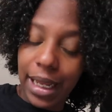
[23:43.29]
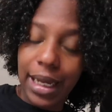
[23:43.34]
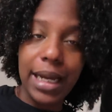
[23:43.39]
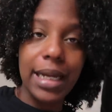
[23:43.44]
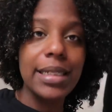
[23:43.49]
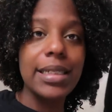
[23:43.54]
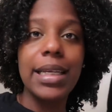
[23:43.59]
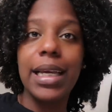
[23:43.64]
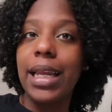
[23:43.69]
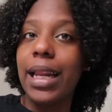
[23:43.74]
Like
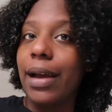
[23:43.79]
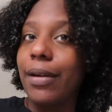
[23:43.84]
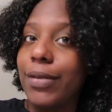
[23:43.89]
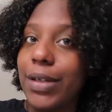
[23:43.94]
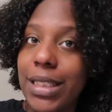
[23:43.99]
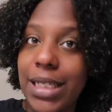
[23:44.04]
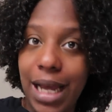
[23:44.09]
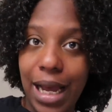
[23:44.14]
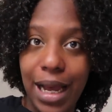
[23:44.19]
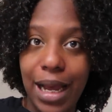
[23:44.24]
I said,
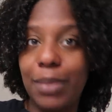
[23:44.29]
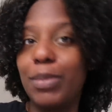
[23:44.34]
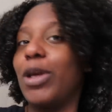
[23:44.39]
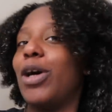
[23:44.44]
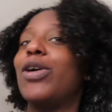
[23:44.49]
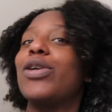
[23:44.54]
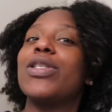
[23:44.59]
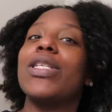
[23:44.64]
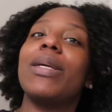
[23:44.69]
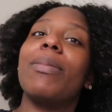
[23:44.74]
every time
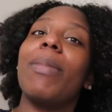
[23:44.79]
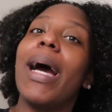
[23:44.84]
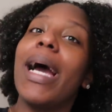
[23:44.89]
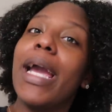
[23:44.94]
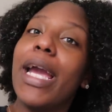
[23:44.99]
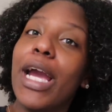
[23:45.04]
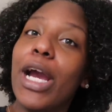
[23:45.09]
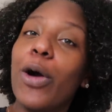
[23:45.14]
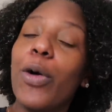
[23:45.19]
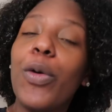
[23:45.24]
y'all see my
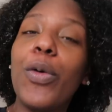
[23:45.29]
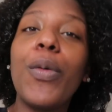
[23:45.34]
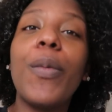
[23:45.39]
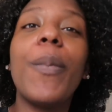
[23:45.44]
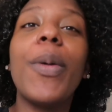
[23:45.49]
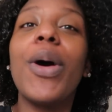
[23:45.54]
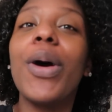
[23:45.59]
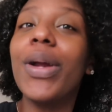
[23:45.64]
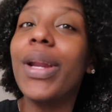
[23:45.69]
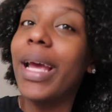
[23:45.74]
hair, who
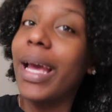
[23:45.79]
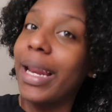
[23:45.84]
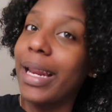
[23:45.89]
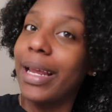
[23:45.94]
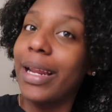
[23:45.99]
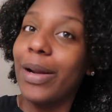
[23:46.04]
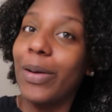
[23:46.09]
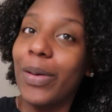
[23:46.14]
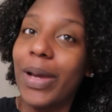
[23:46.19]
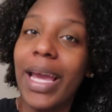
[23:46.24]
bald
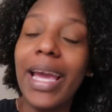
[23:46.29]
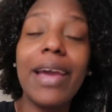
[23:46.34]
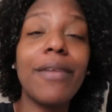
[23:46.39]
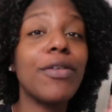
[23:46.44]
headed, okay?